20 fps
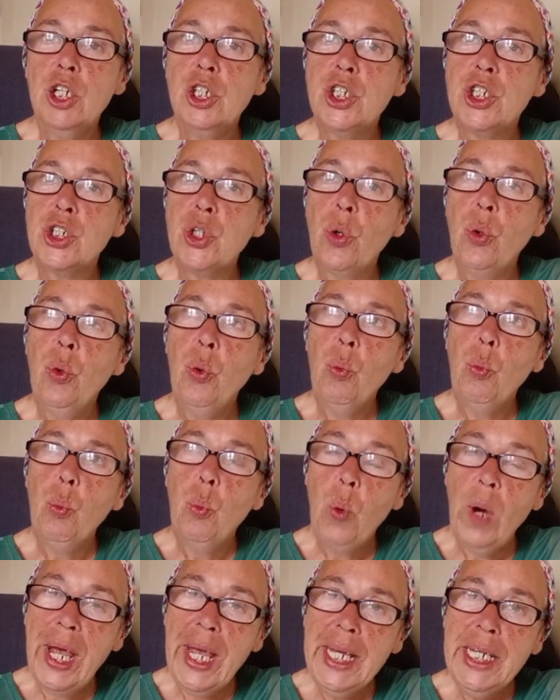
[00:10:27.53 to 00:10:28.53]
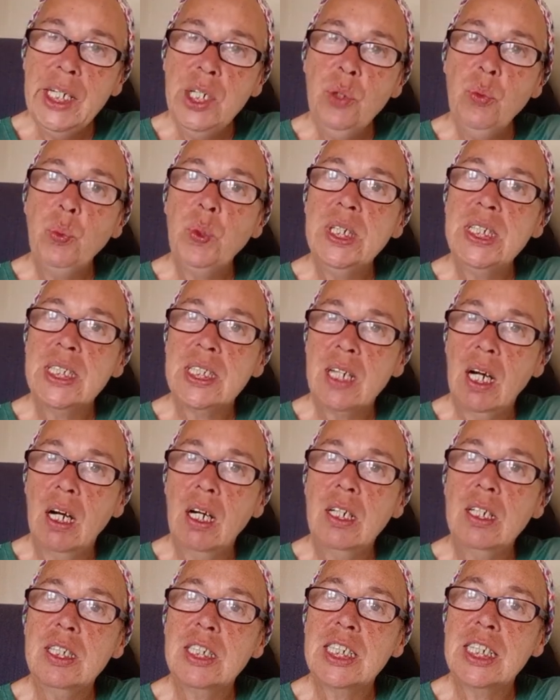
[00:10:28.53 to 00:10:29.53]
So when we
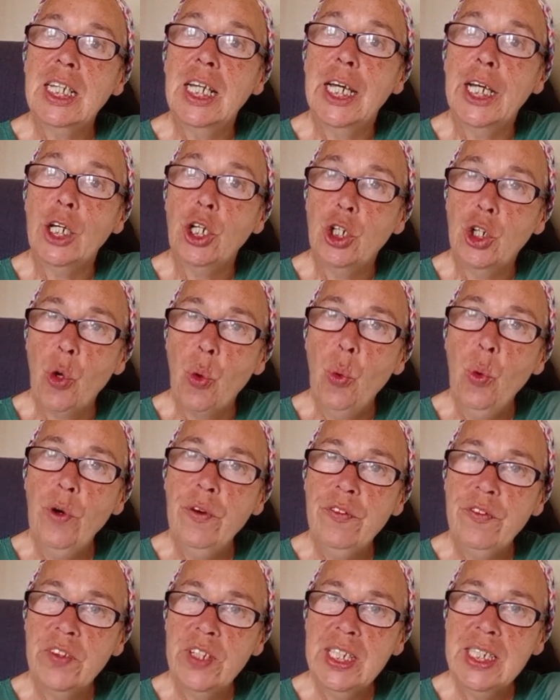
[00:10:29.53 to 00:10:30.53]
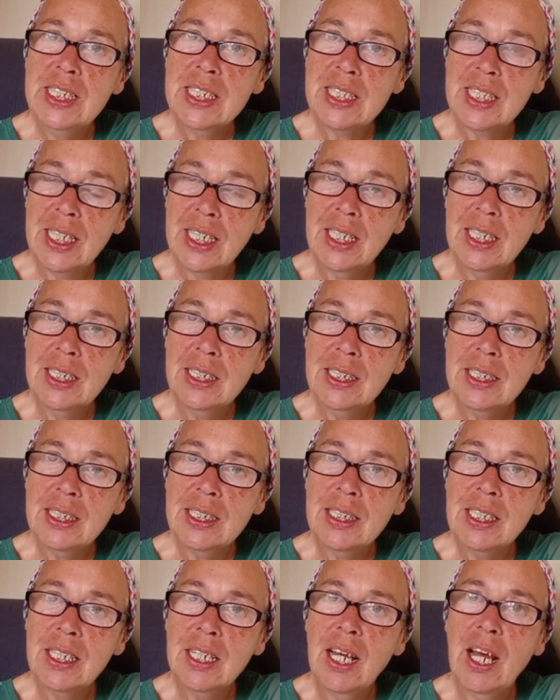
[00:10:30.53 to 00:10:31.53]
start to let go of these
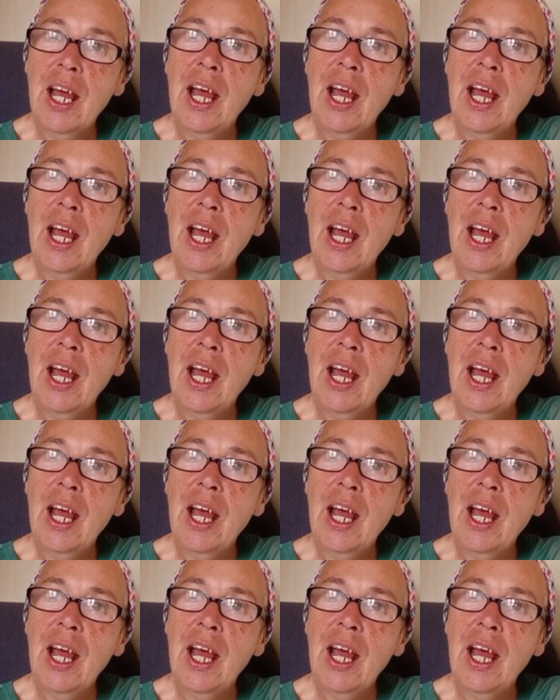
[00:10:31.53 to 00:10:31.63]
things,